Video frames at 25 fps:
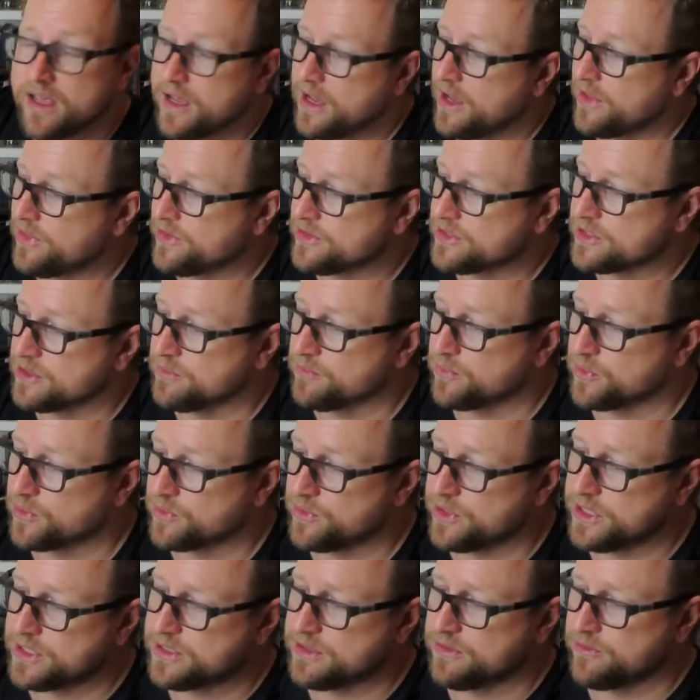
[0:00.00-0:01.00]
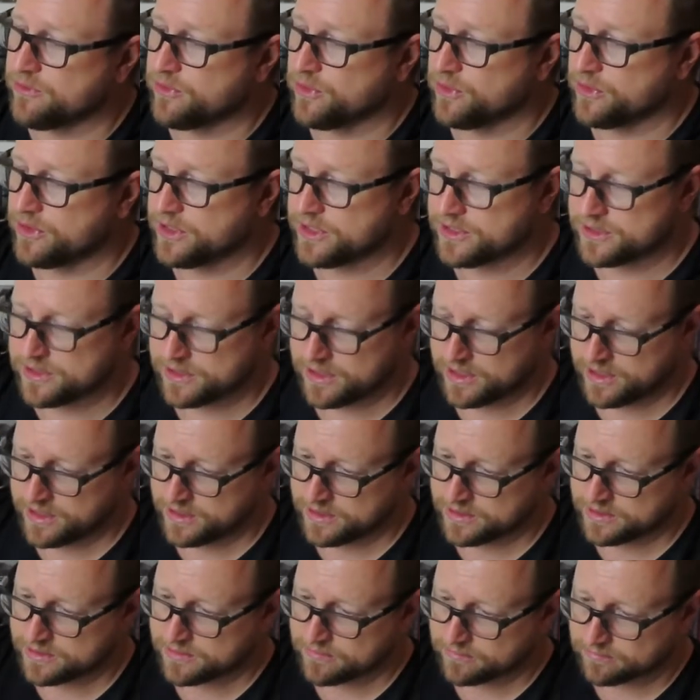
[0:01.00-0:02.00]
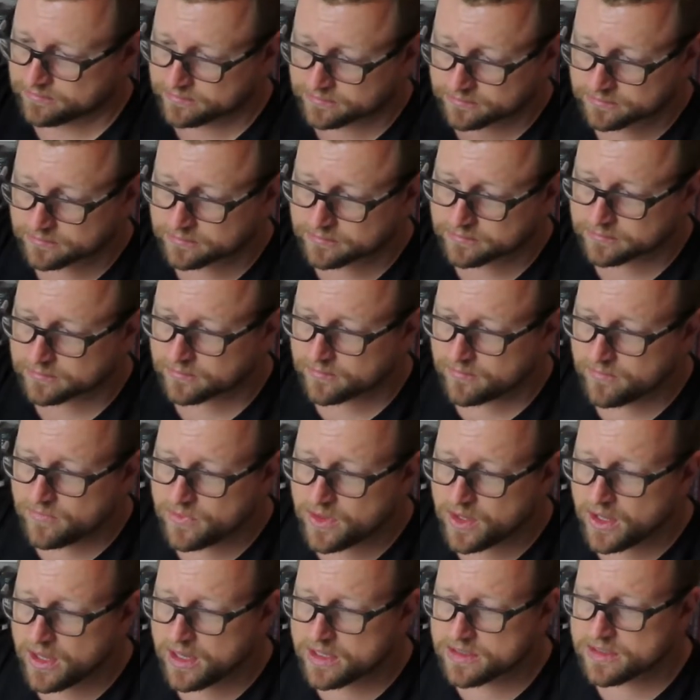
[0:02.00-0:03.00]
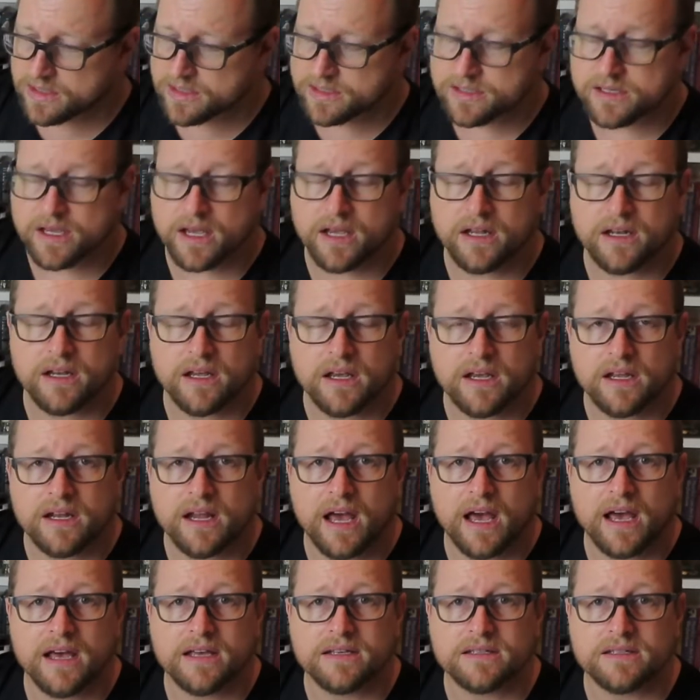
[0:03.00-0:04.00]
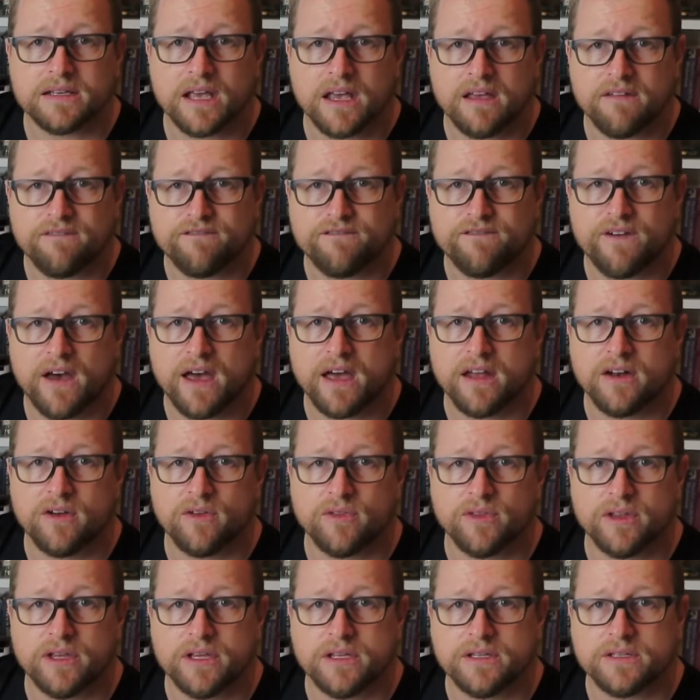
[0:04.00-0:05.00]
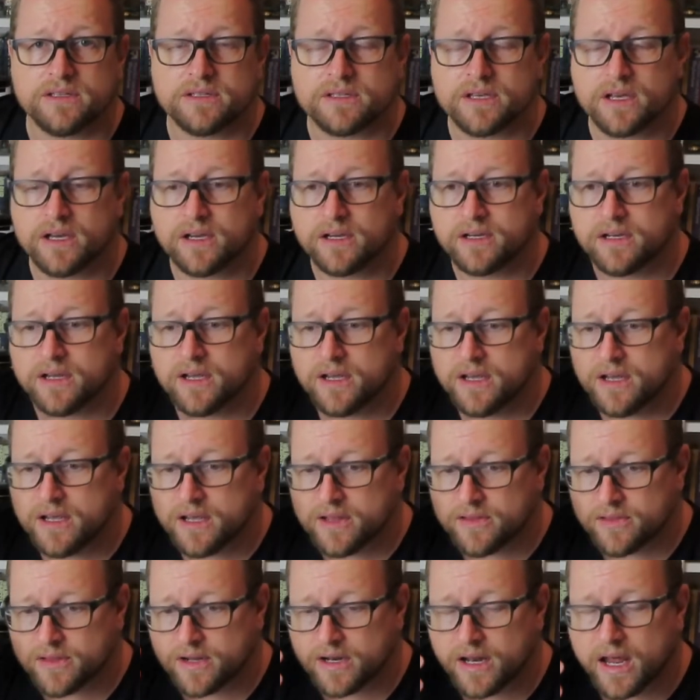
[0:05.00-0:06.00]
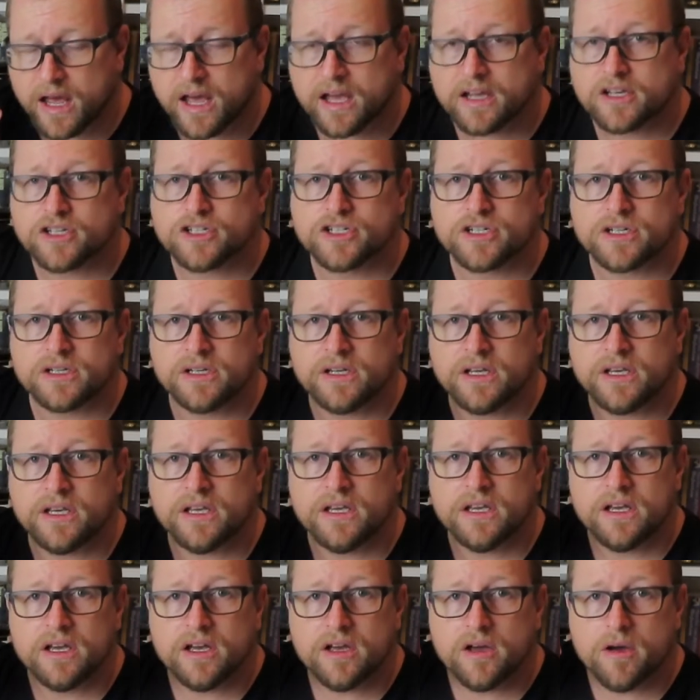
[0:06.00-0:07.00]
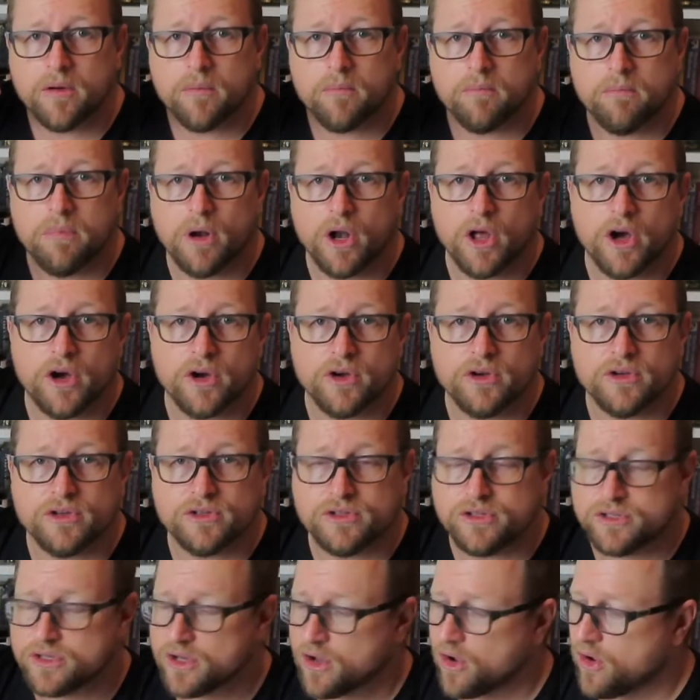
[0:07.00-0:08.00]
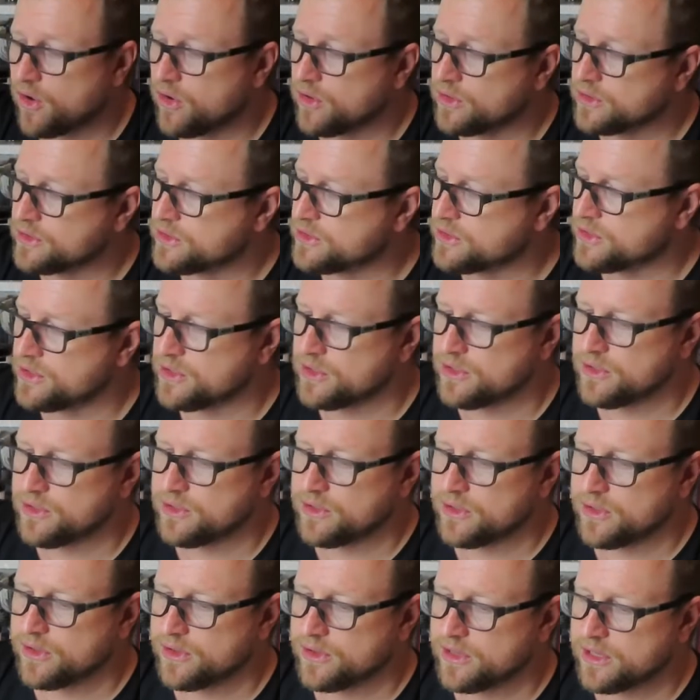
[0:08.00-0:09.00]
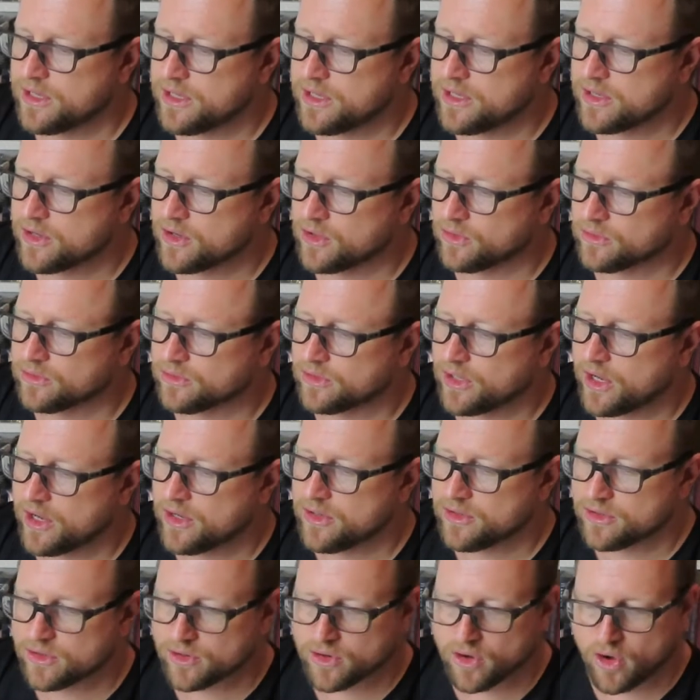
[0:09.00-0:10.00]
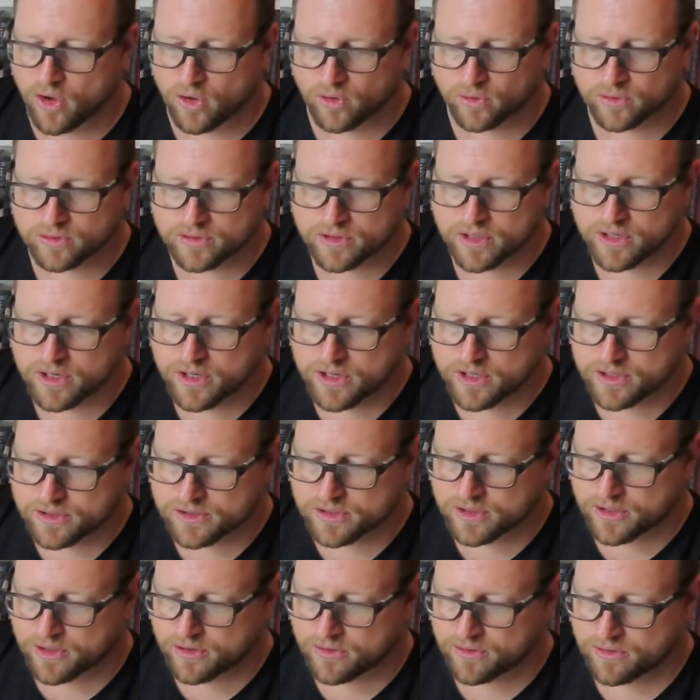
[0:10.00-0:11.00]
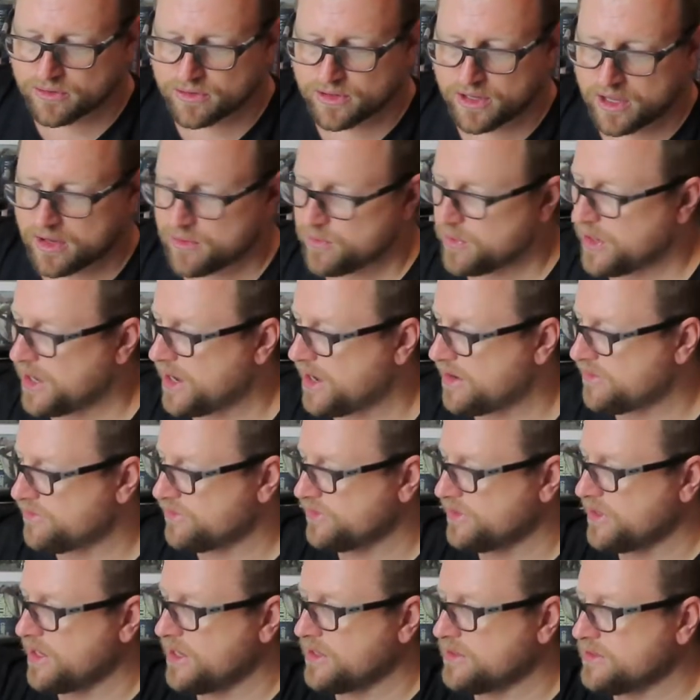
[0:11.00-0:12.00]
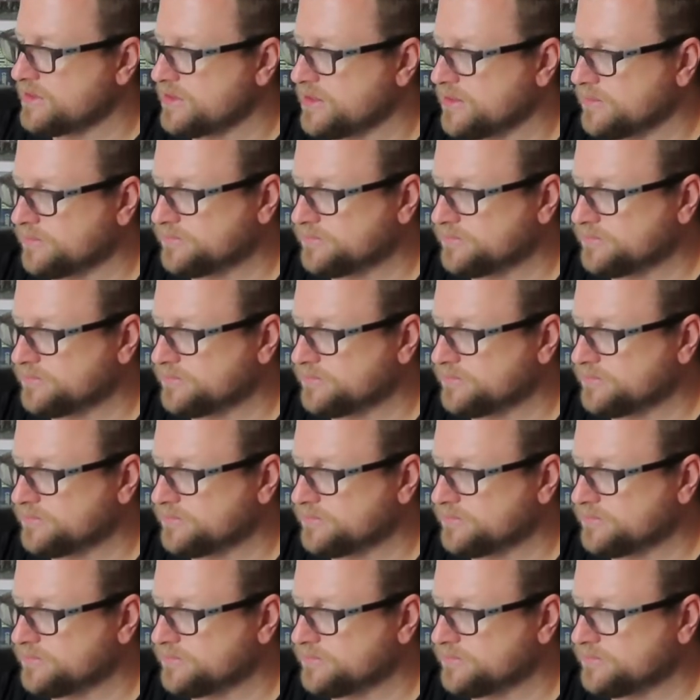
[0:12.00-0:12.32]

And the simple reason for this is, as I said, it has a fan on the inside that actually blows onto the contained coals. So there we have that.